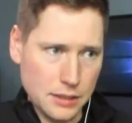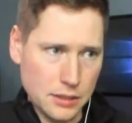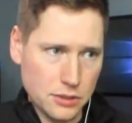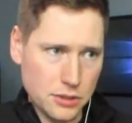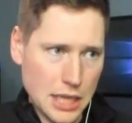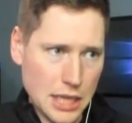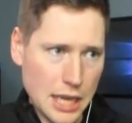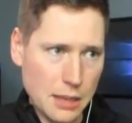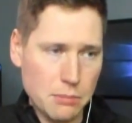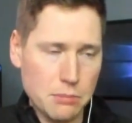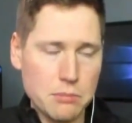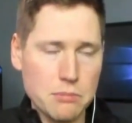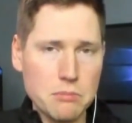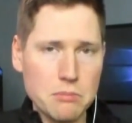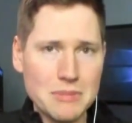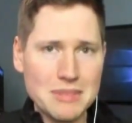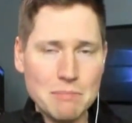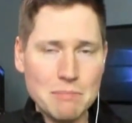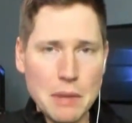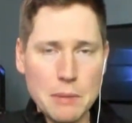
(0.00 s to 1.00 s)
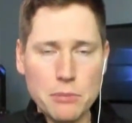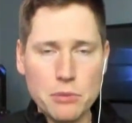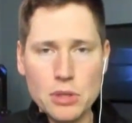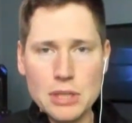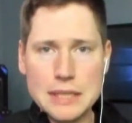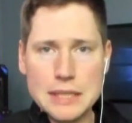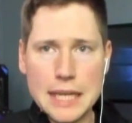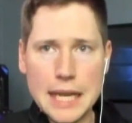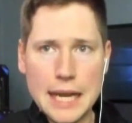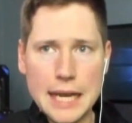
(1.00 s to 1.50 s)
same
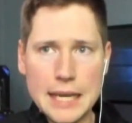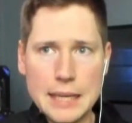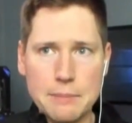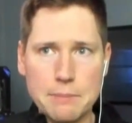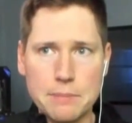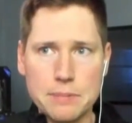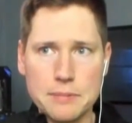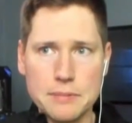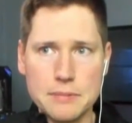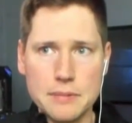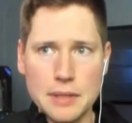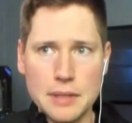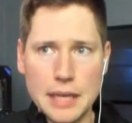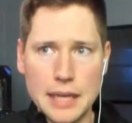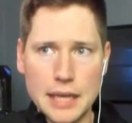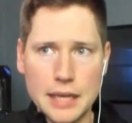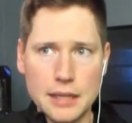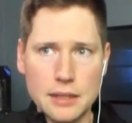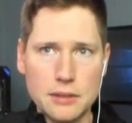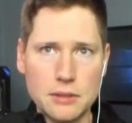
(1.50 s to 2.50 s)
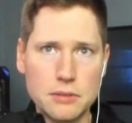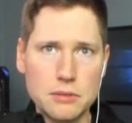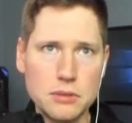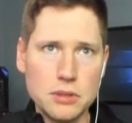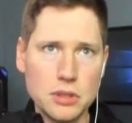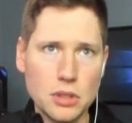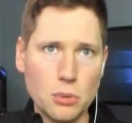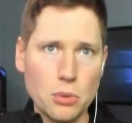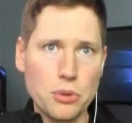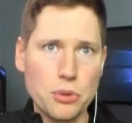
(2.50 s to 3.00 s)
memory type, and,
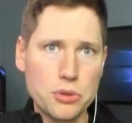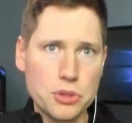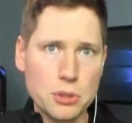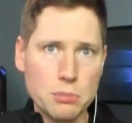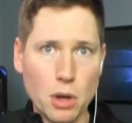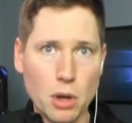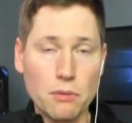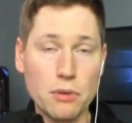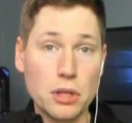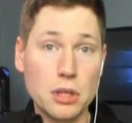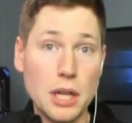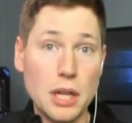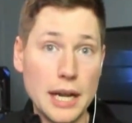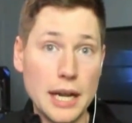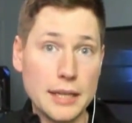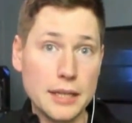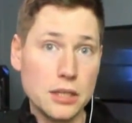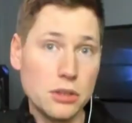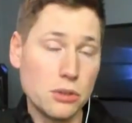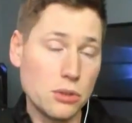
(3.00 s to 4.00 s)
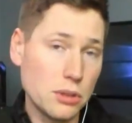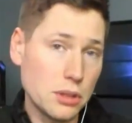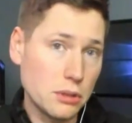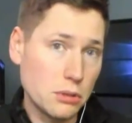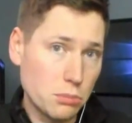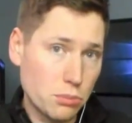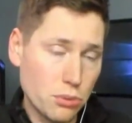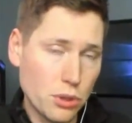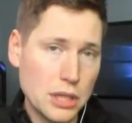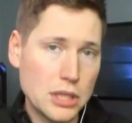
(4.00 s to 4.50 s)
you know, with some overclocking, you can
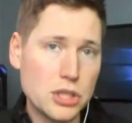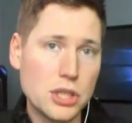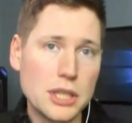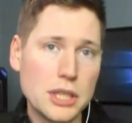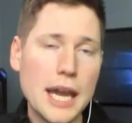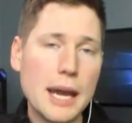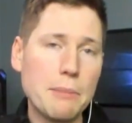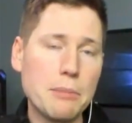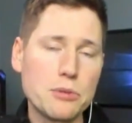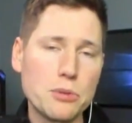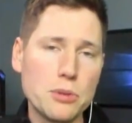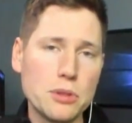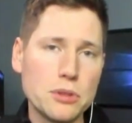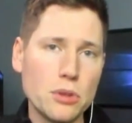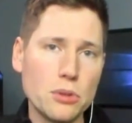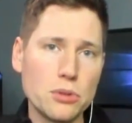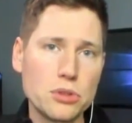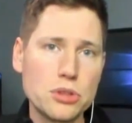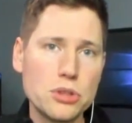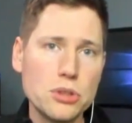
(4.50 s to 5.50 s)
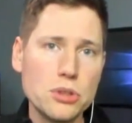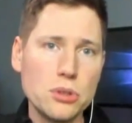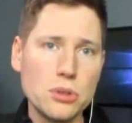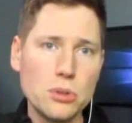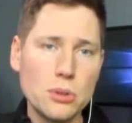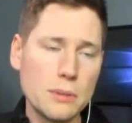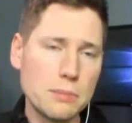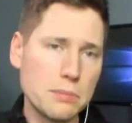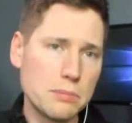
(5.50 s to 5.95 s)
bridge the gap between those two.